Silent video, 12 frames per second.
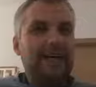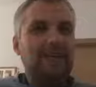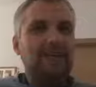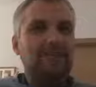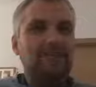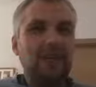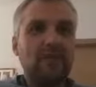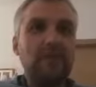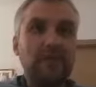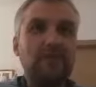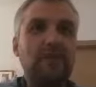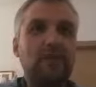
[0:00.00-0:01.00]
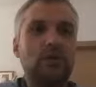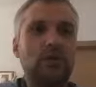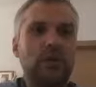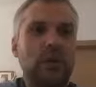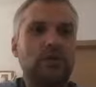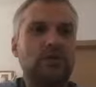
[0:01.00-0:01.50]
It's a very difficult
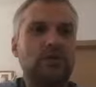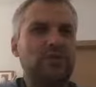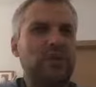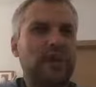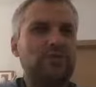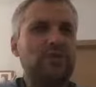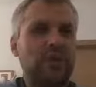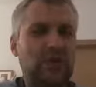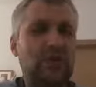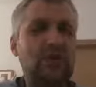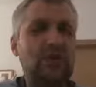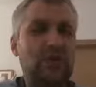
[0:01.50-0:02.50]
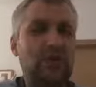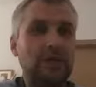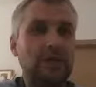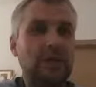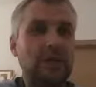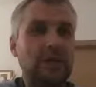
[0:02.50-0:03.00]
job, so you have to learn the
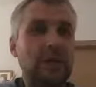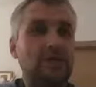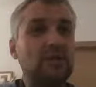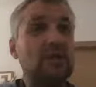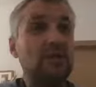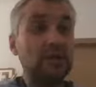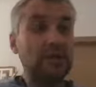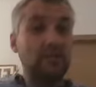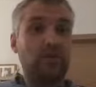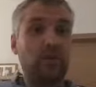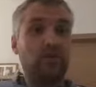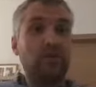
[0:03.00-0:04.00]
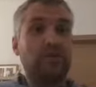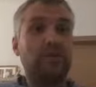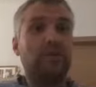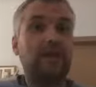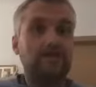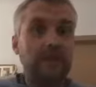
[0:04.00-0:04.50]
skills and you have to trust the process
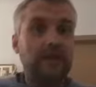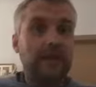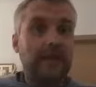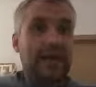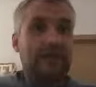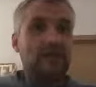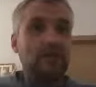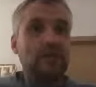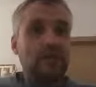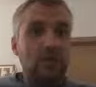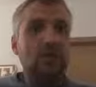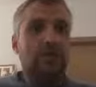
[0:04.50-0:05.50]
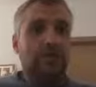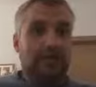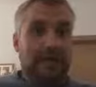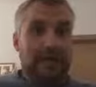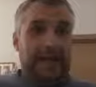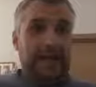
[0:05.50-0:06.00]
that every day as you do this
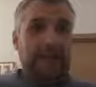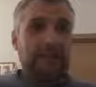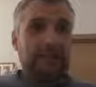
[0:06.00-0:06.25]
thing,